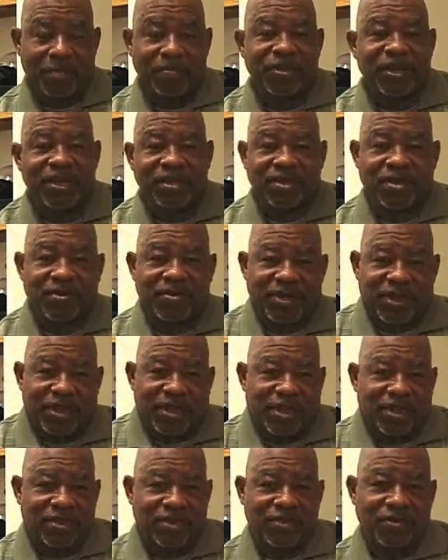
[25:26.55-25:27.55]
Please don't get
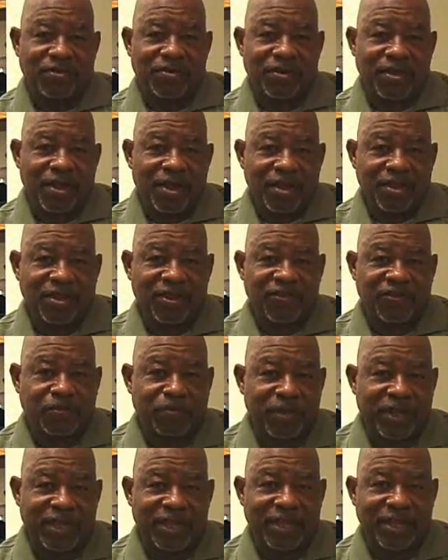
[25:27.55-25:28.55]
into the
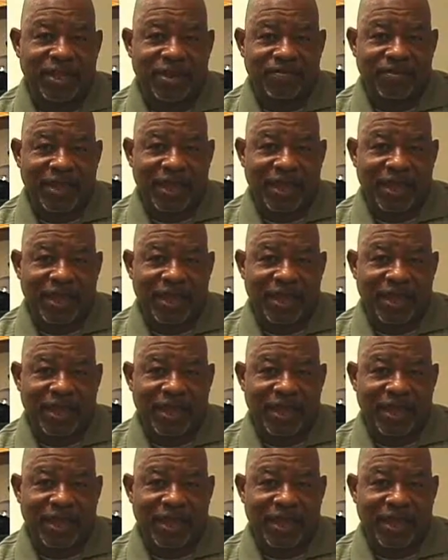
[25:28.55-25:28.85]
splitting of